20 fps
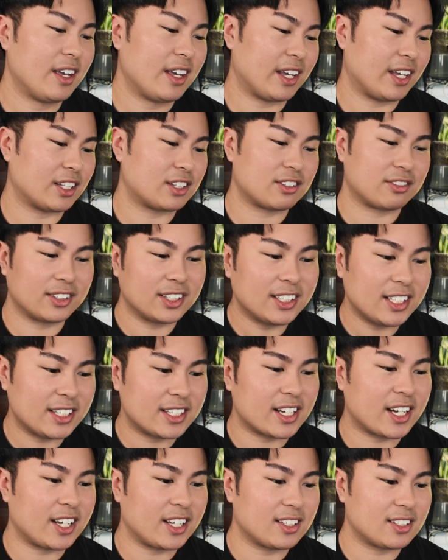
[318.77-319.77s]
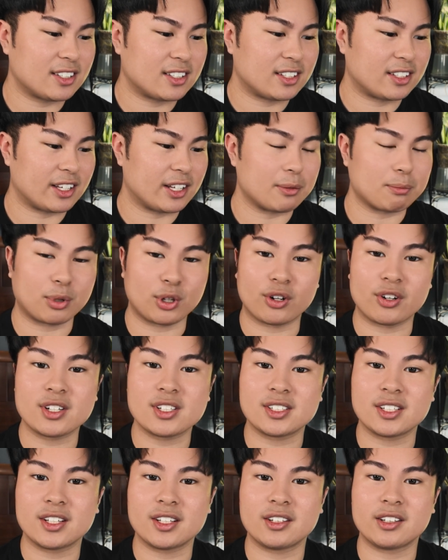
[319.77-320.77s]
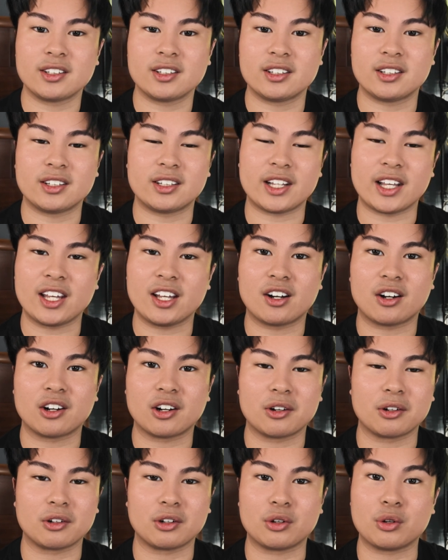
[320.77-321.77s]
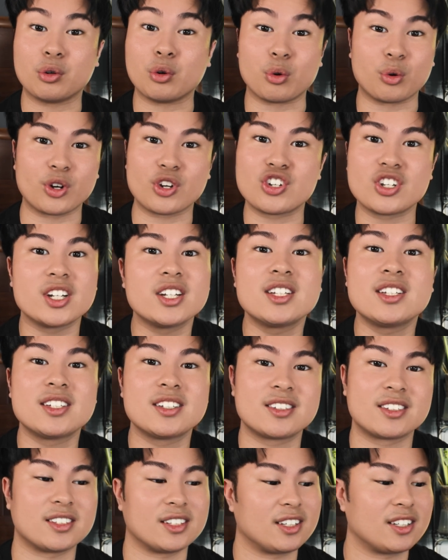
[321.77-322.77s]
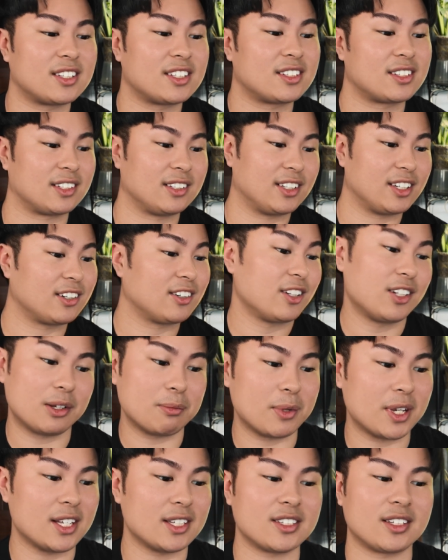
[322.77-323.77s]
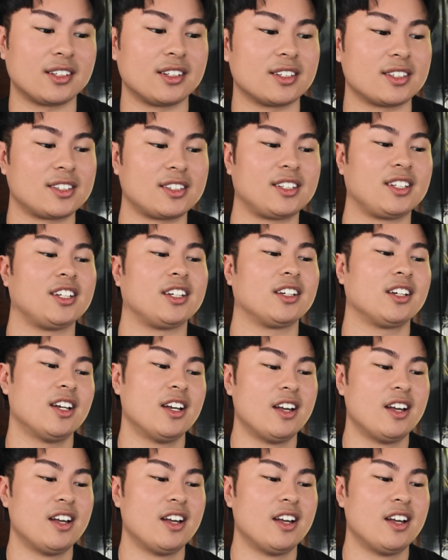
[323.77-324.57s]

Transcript: It's really nice. In person, they are gorgeous. It's literally amazing to see